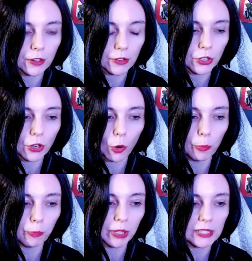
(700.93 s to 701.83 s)
you know,
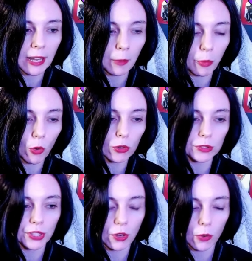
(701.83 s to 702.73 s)
placing up
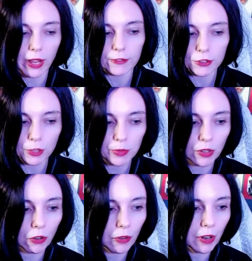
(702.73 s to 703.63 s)
portals and going after Sub
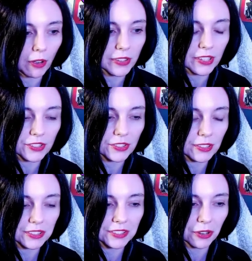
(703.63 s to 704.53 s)
Zero and all this
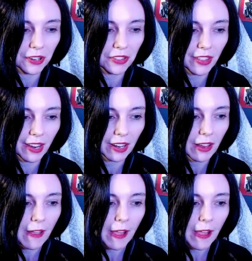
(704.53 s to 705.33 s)
sort of thing,